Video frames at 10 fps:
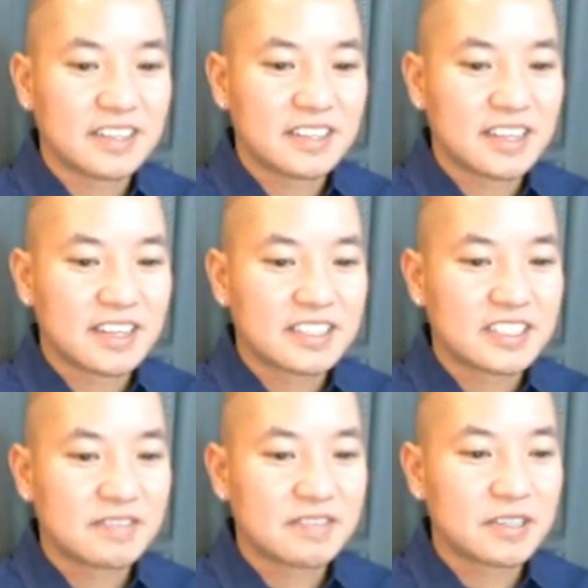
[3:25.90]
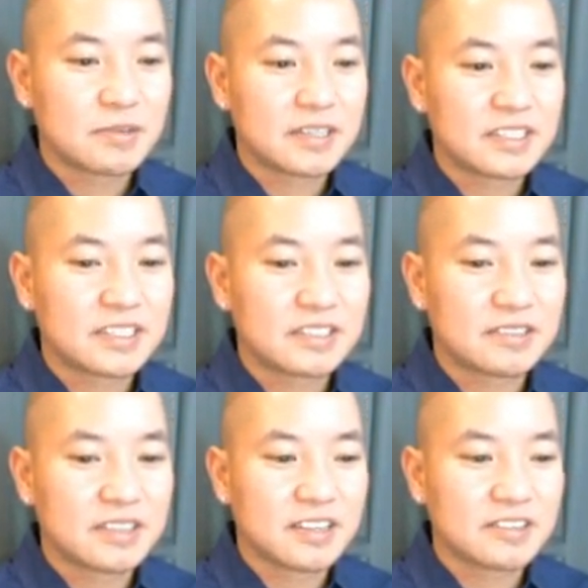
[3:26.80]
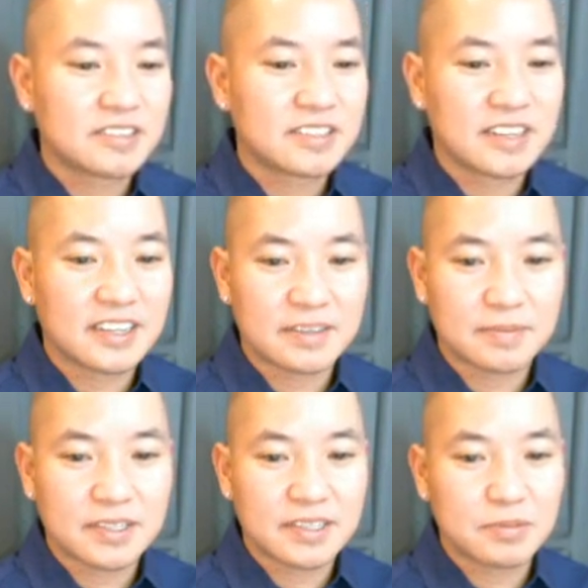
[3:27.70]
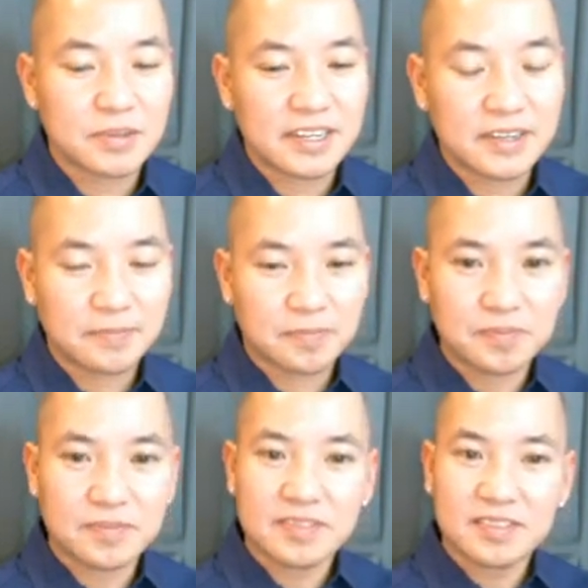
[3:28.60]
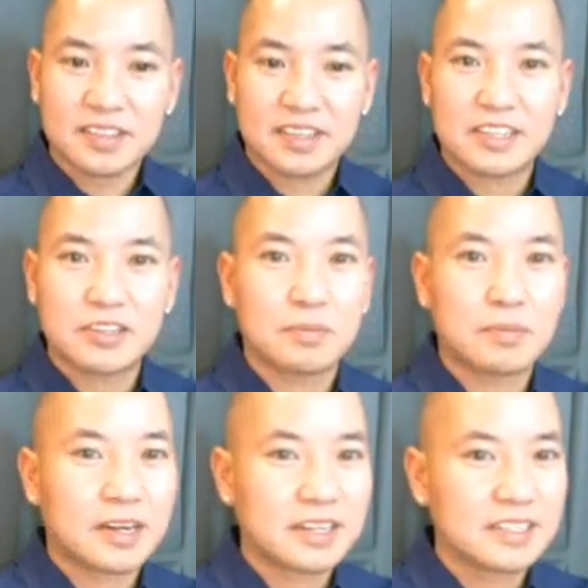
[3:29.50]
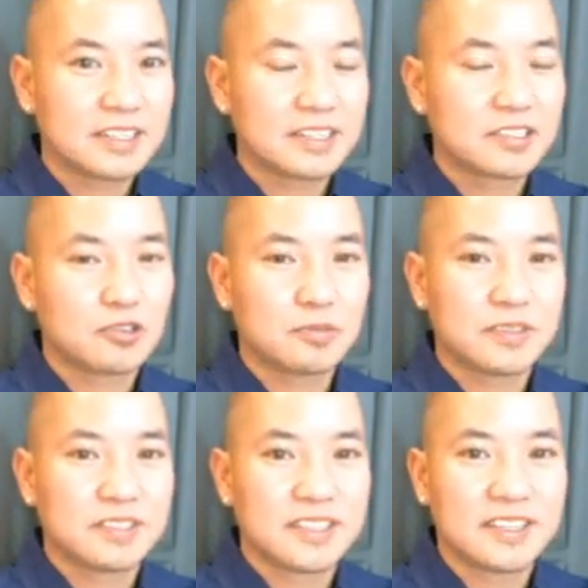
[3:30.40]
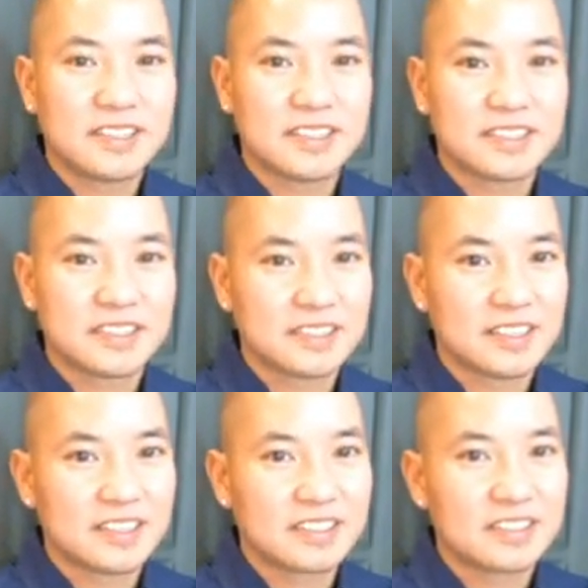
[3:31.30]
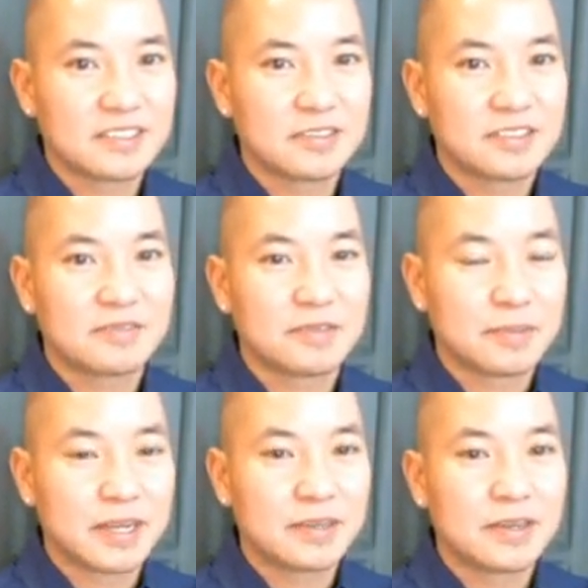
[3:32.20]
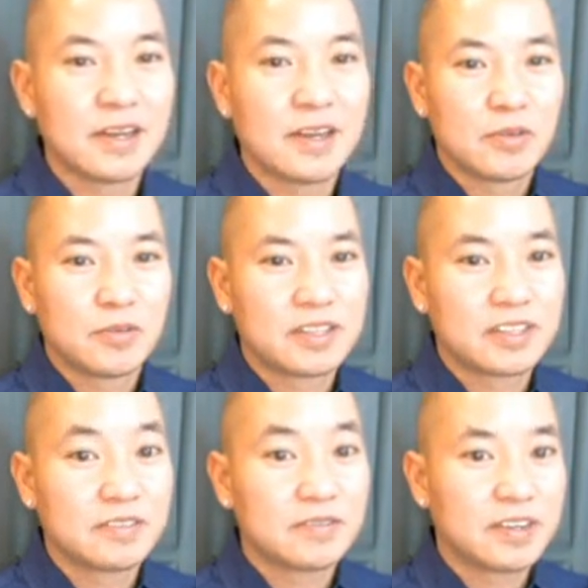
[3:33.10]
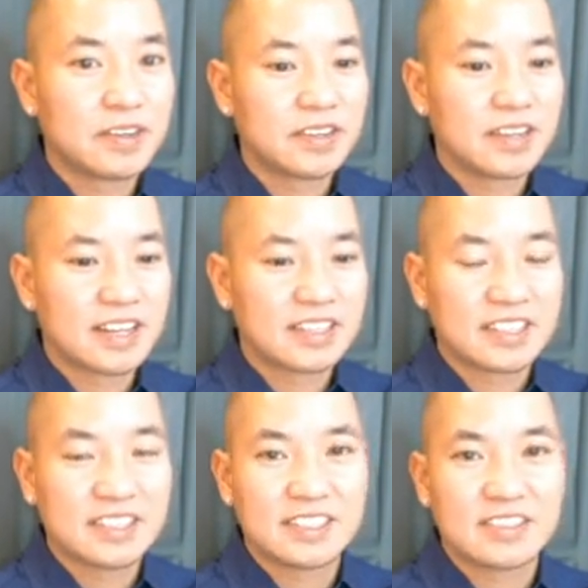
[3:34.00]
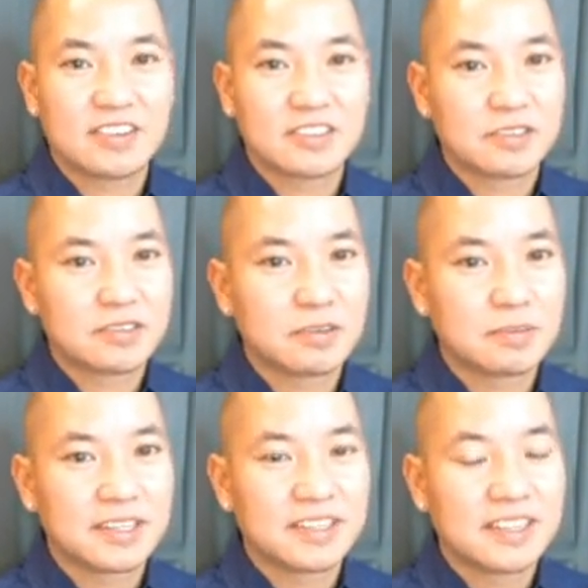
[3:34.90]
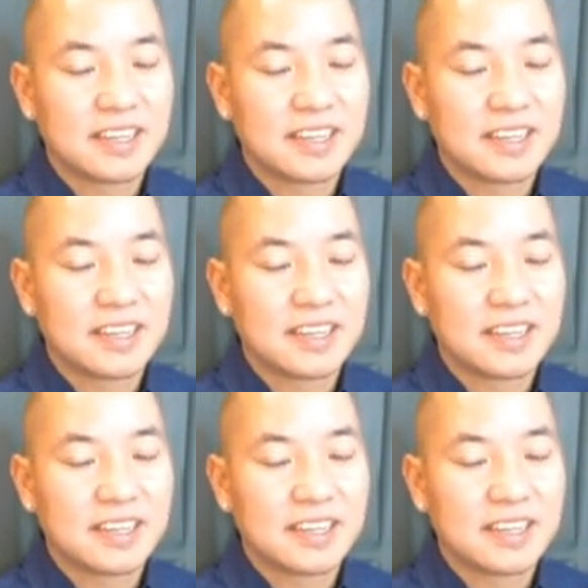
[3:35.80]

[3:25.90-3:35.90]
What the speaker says: that can shift the equation to the other side. Because why? Again, your body likes homeostasis. It likes to remain within at least in arterial blood,